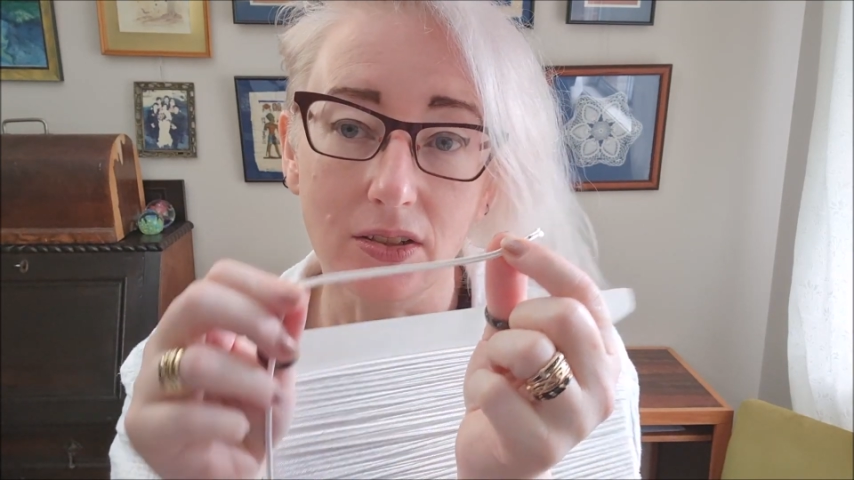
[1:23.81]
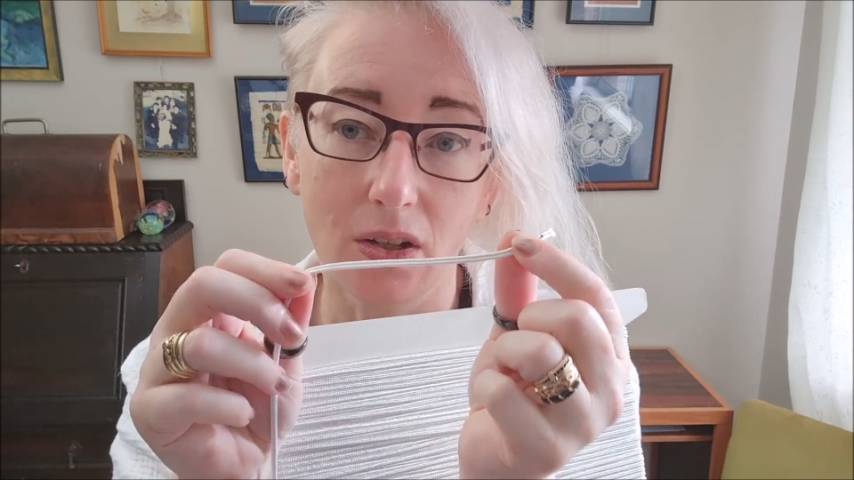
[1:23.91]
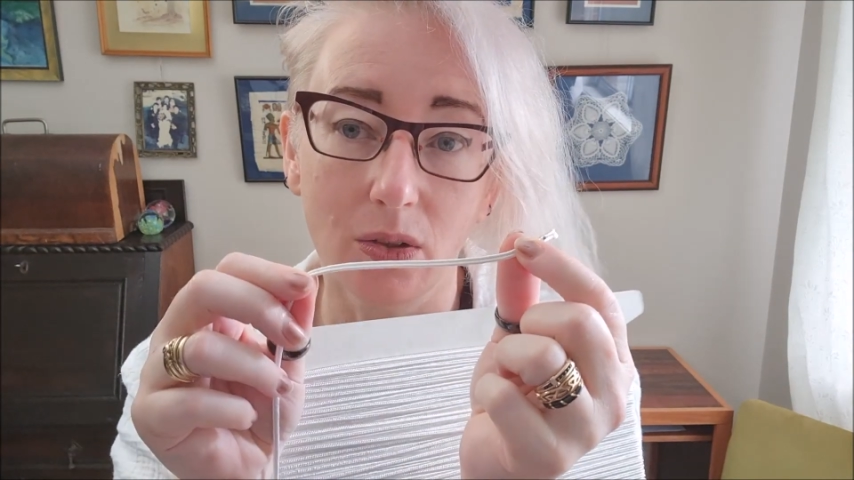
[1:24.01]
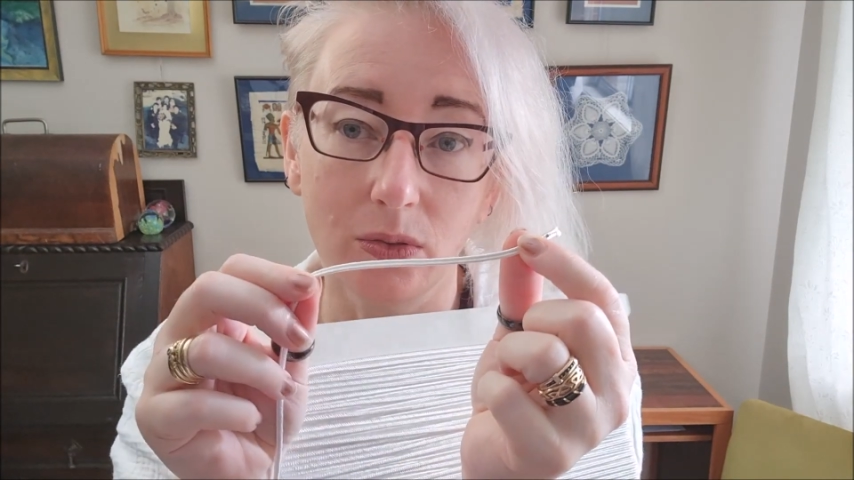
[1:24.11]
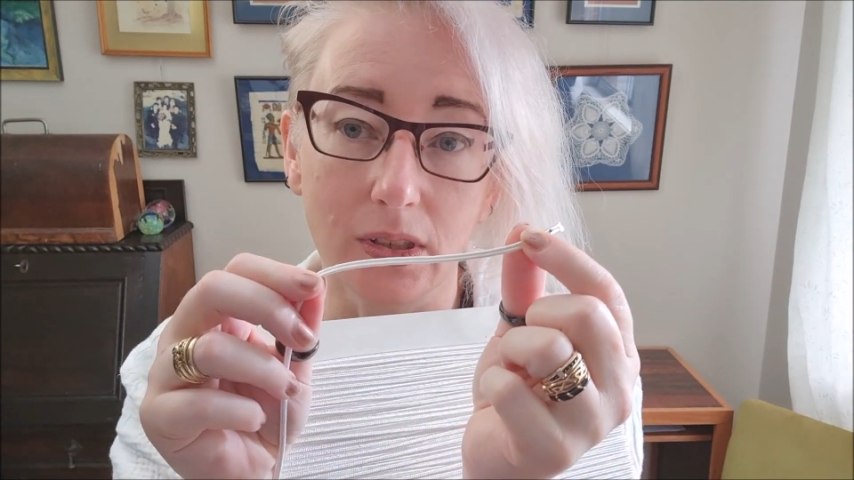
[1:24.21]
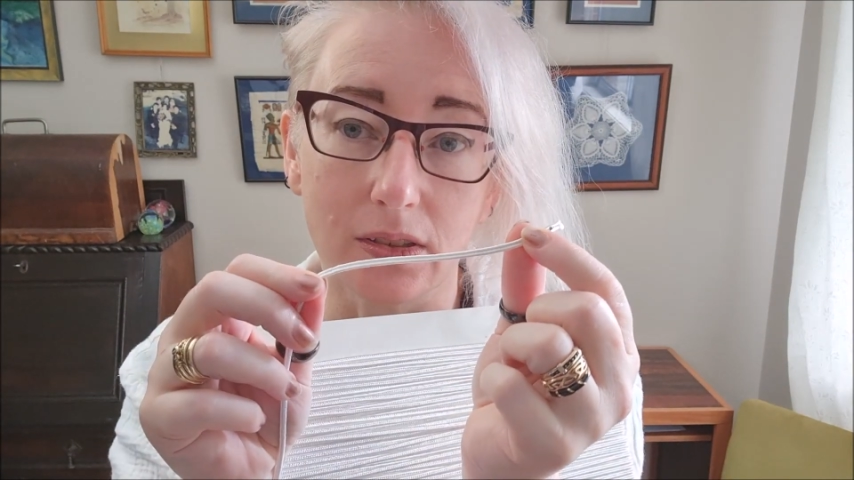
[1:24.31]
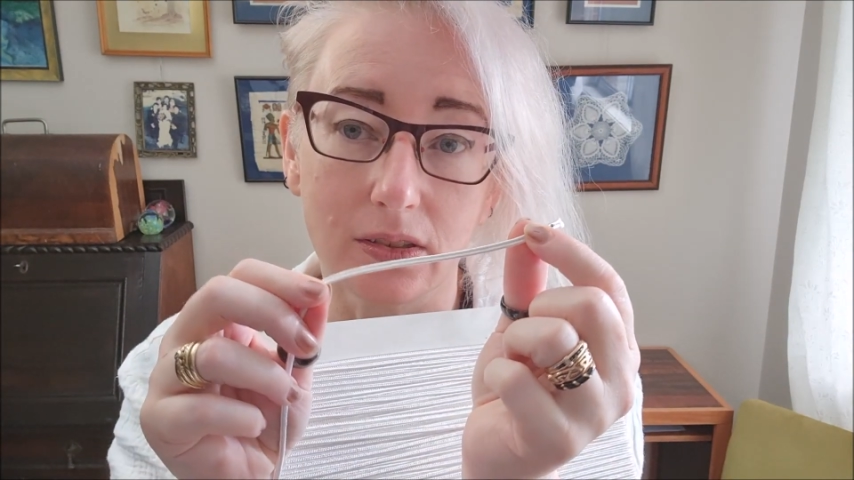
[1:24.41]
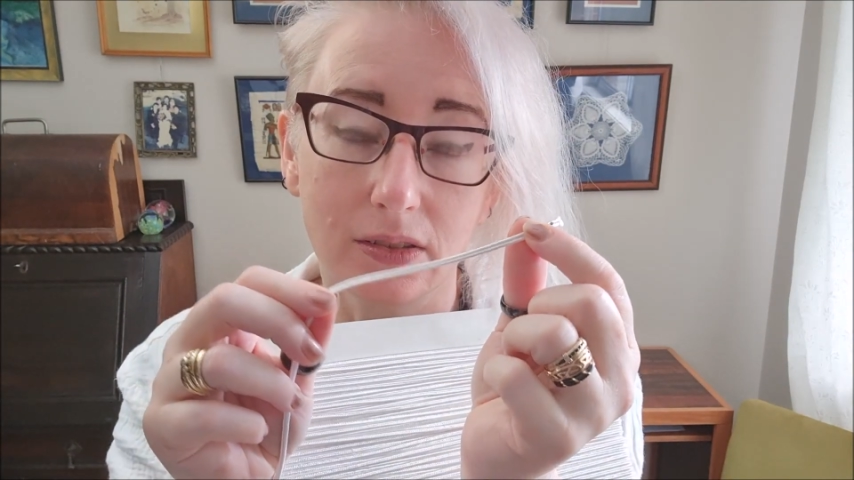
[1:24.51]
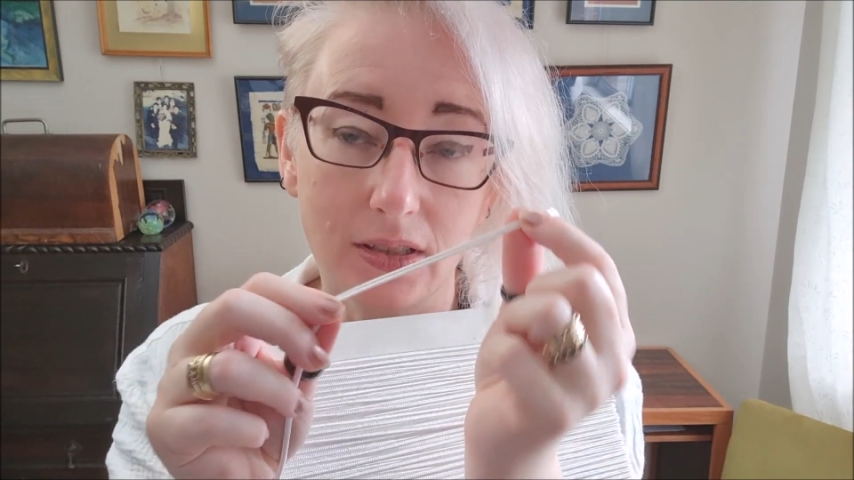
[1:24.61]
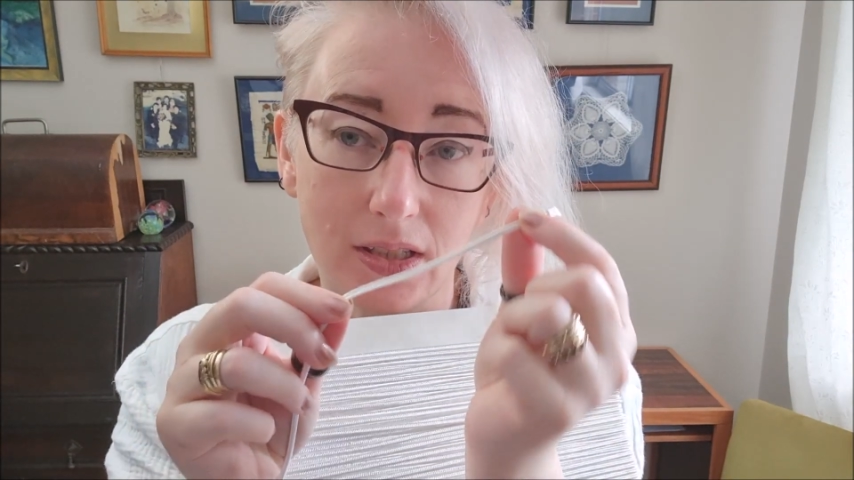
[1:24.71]
to hold it
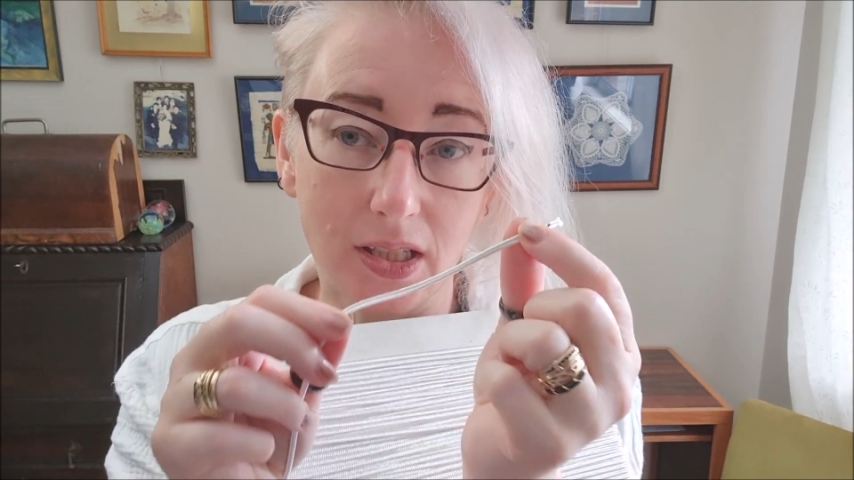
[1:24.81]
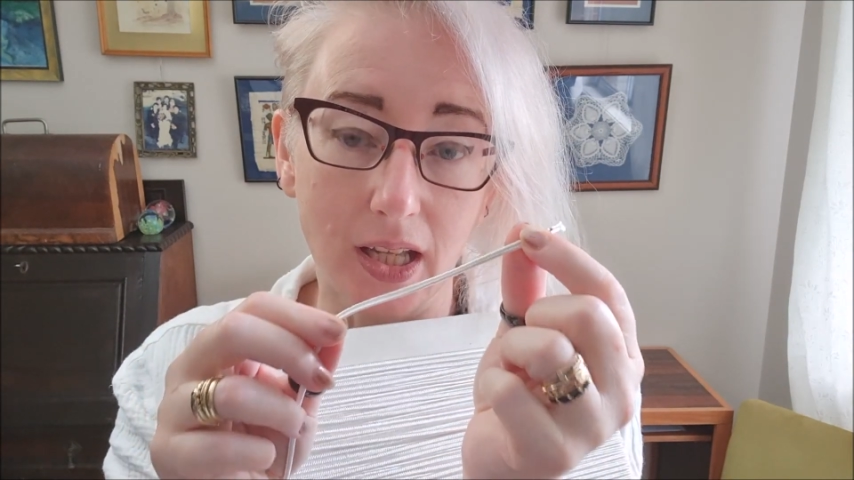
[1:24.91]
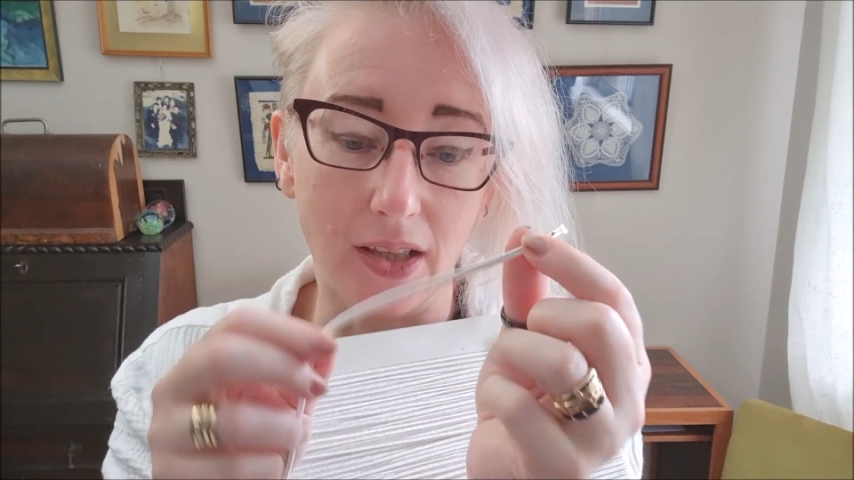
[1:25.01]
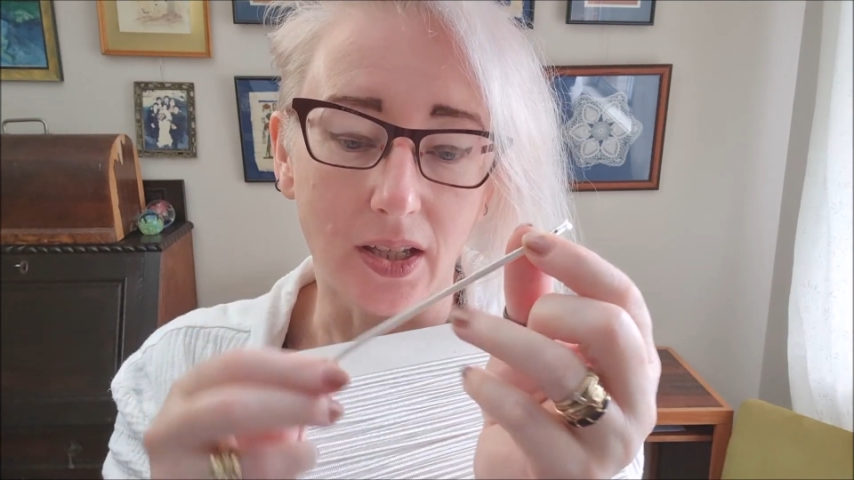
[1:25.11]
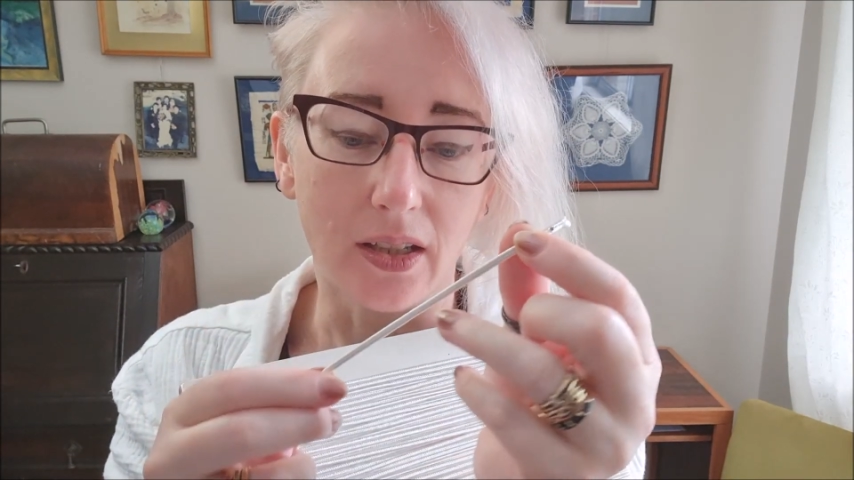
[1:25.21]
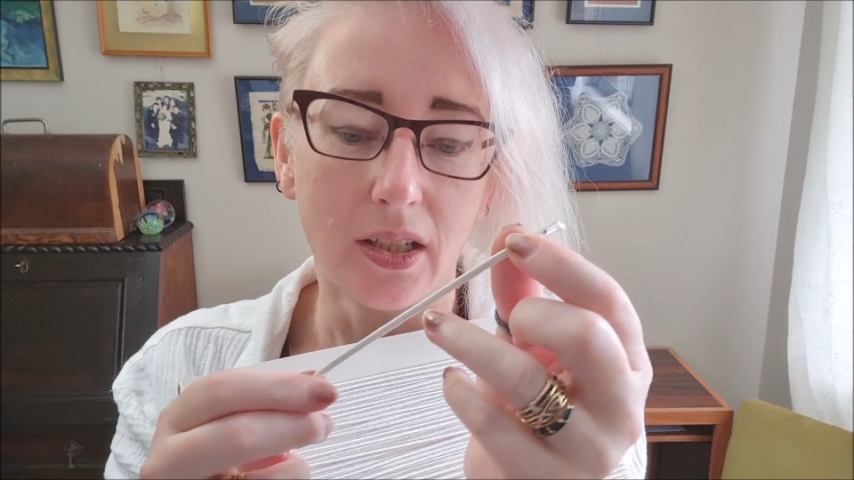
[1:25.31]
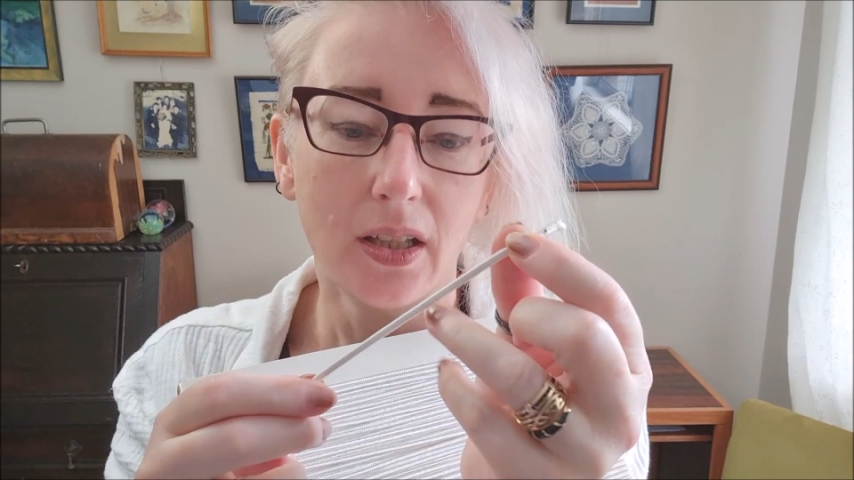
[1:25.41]
together.